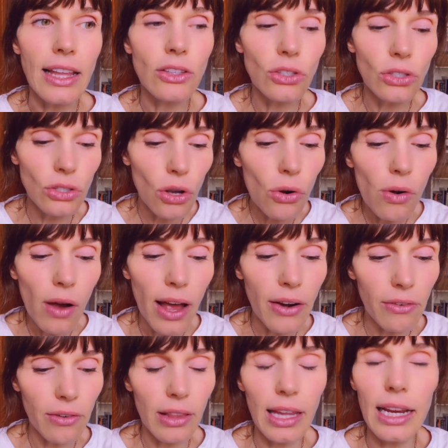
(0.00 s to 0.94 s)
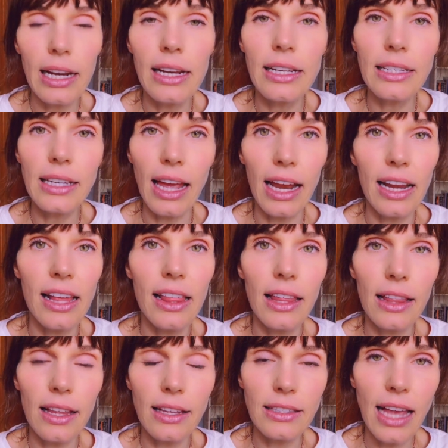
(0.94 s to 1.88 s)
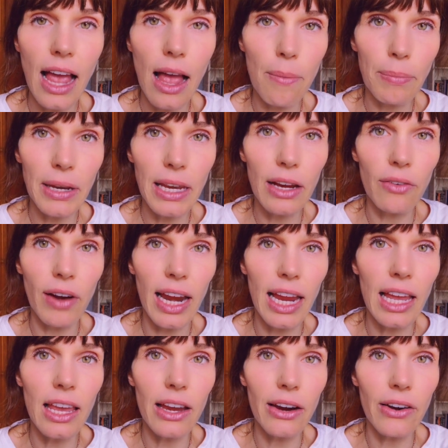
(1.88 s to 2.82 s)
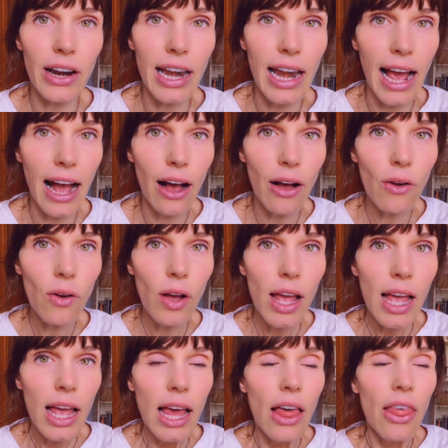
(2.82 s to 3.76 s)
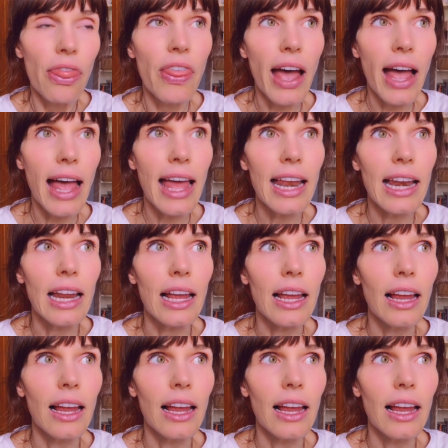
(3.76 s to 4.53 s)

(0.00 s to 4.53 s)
and so unrelated to anything that's happening right here and now that